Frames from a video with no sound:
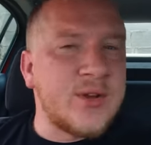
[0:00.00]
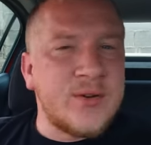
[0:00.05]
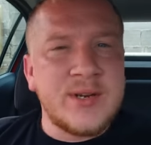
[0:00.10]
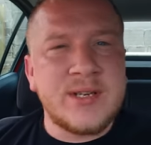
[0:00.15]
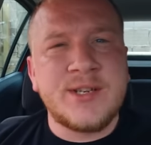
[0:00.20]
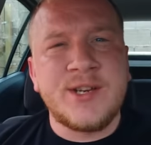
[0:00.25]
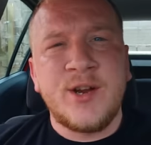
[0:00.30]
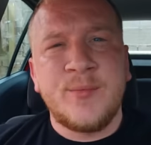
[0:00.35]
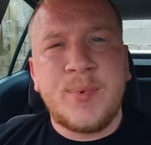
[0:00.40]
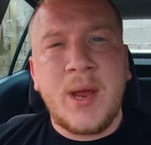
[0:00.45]
there
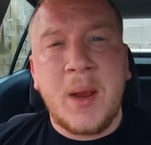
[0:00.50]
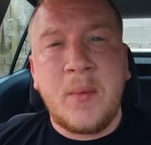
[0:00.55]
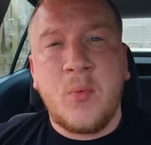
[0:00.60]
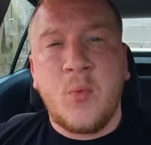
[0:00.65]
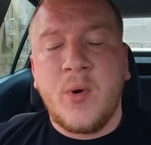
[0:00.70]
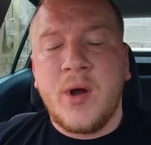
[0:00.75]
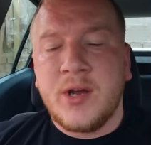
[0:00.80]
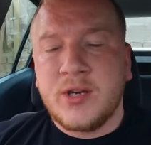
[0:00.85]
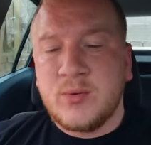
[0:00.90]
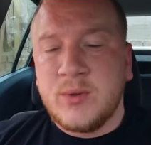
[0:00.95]
is no
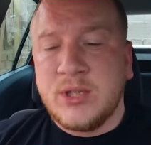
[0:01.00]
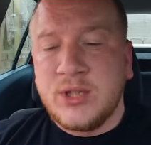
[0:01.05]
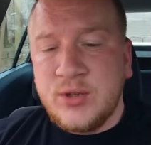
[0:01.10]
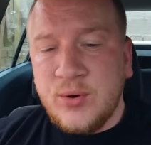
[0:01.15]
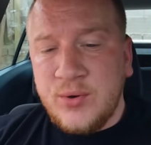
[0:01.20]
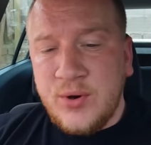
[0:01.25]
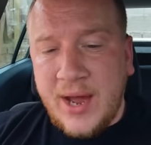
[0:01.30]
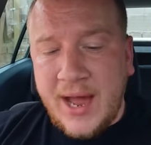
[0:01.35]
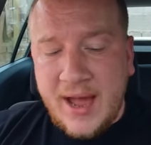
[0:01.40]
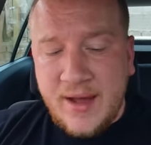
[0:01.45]
paperwork. So we
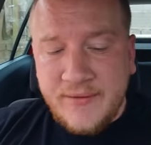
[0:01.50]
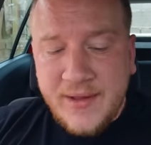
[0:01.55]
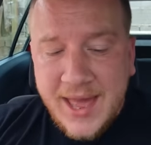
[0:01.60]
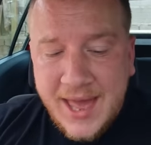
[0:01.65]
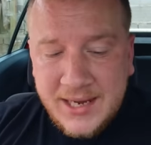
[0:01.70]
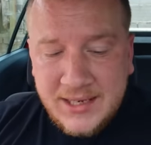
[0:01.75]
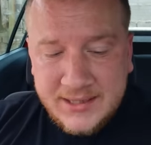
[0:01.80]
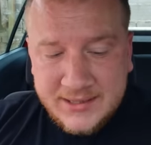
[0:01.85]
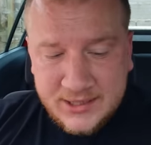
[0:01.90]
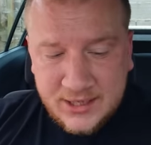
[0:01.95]
do not have
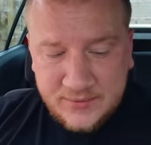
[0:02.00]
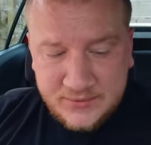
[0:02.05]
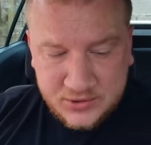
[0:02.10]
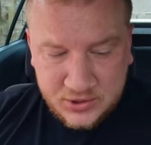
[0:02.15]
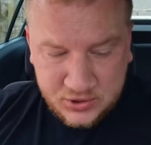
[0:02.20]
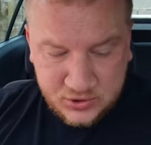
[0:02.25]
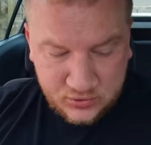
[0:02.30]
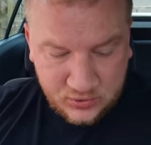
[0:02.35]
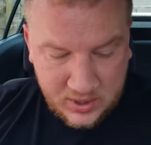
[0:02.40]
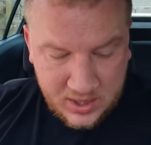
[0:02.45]
any service
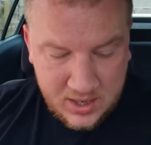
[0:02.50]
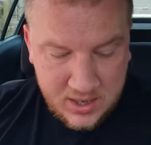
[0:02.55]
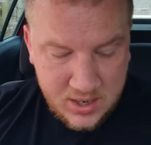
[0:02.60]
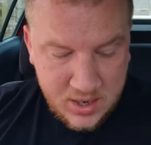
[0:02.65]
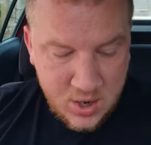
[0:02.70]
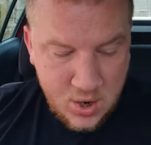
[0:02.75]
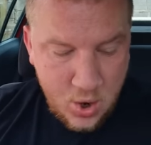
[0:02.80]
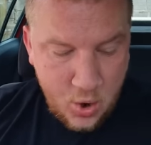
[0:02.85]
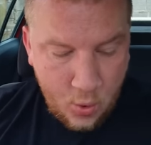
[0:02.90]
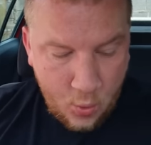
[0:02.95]
history
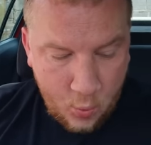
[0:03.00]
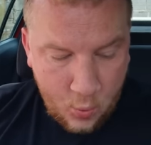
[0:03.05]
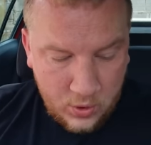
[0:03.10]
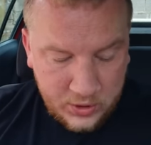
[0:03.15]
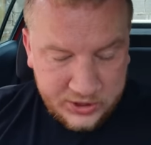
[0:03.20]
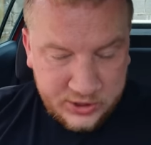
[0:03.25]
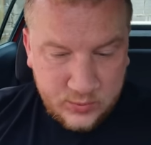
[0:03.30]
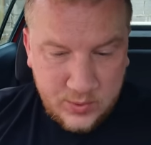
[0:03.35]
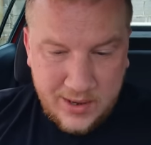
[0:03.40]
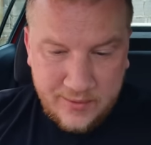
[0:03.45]

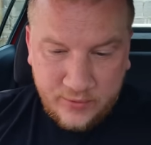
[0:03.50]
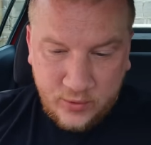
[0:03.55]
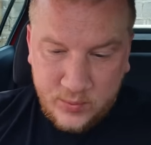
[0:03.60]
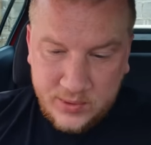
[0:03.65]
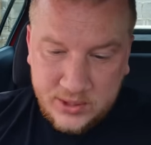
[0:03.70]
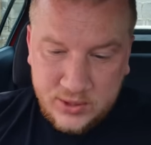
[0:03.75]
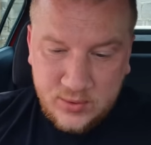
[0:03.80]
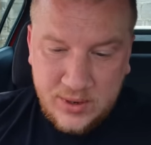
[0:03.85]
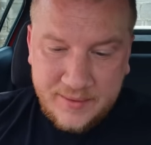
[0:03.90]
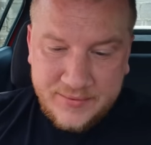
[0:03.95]
whatsoever.
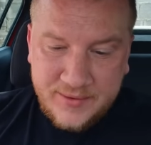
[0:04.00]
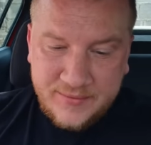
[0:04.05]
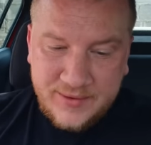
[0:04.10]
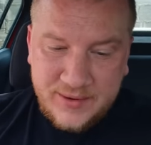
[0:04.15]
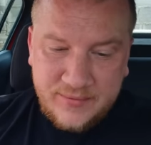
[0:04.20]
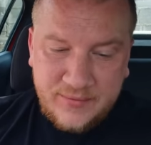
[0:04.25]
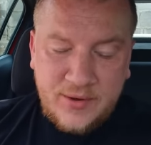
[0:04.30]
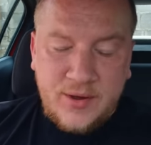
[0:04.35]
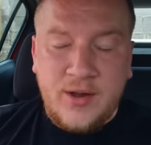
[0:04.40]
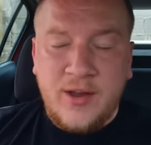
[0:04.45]
We do have the
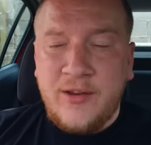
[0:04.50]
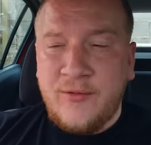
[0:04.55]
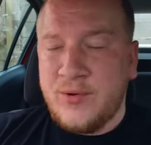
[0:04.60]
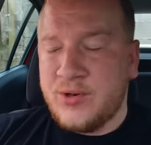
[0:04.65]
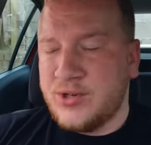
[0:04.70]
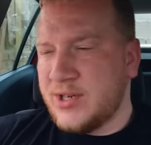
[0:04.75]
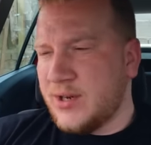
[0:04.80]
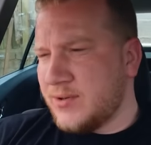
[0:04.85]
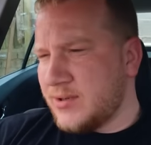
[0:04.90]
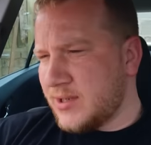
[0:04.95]
V5,
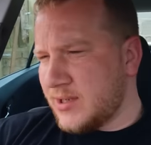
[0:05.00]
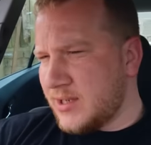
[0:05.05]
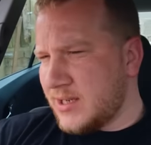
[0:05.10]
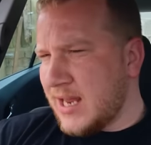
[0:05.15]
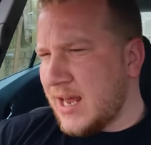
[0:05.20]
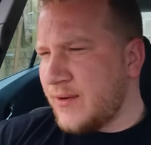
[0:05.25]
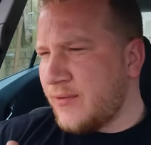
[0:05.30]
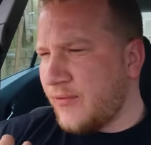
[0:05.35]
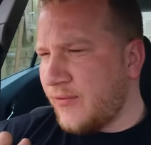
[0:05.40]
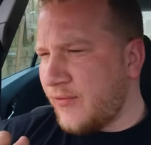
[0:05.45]
which tells us it
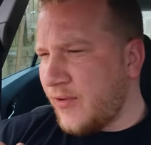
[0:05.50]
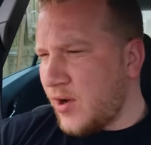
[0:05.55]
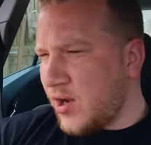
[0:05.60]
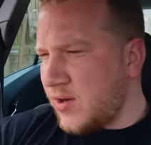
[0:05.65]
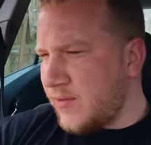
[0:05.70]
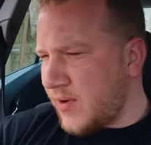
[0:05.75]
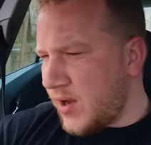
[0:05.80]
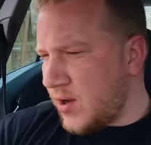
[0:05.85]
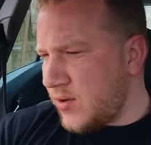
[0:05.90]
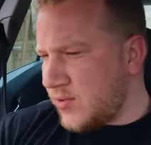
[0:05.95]
had
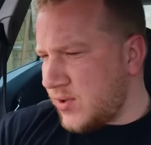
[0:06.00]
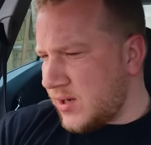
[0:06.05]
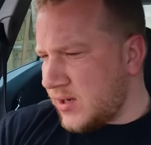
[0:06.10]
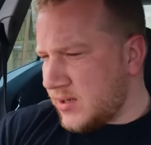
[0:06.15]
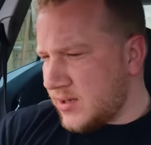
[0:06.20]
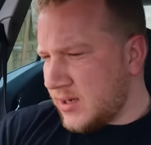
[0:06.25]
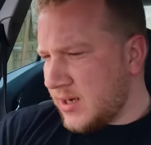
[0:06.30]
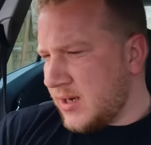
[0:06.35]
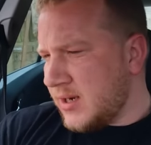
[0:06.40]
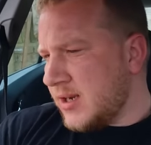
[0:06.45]
five
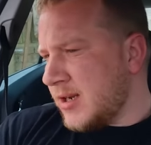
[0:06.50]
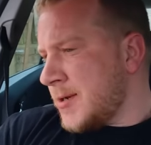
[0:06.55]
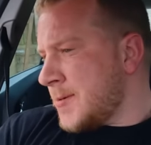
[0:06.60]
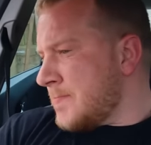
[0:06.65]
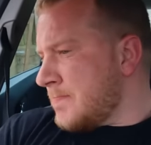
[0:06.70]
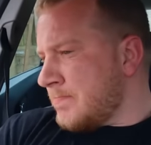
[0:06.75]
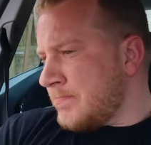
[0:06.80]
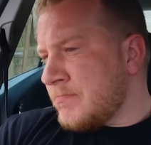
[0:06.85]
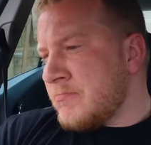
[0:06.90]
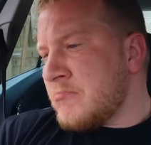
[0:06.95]
owners.
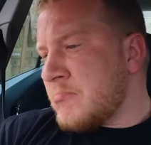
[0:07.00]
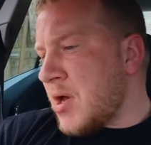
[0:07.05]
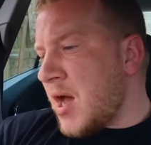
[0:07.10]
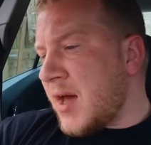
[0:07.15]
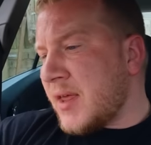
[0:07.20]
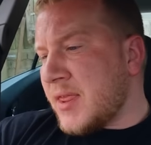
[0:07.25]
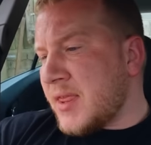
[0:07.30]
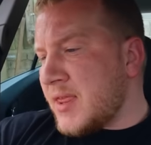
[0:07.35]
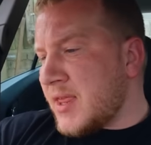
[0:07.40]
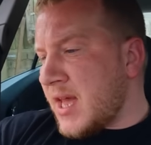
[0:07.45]
But
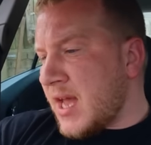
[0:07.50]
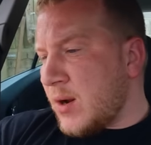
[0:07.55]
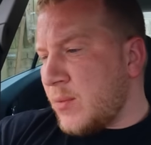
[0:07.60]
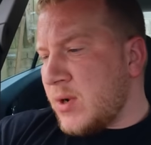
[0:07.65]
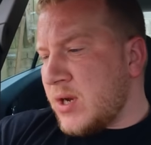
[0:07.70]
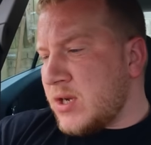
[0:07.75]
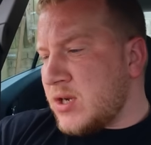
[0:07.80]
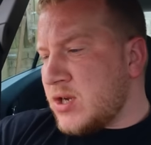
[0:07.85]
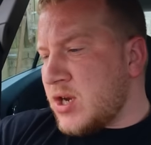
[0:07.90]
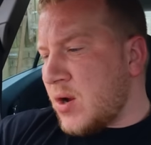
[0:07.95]
other than that,
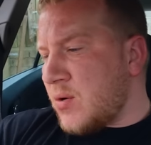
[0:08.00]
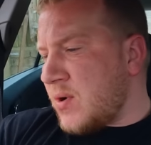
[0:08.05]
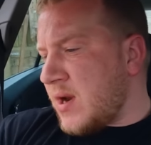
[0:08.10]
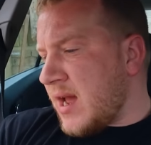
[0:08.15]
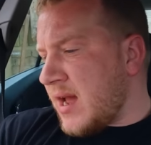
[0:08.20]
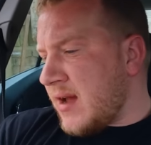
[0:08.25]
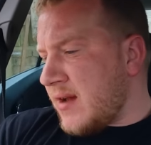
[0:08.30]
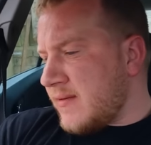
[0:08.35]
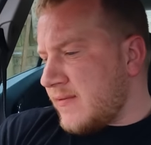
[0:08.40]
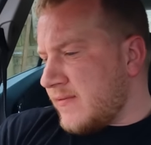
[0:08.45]
we don't
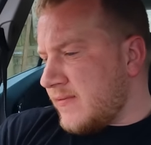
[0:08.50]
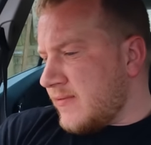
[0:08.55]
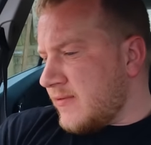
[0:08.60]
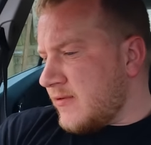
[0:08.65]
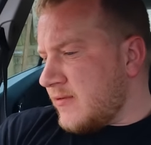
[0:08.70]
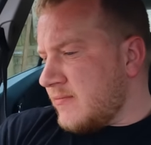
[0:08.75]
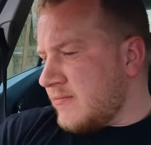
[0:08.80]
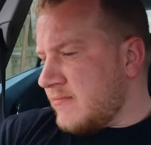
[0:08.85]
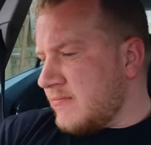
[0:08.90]
have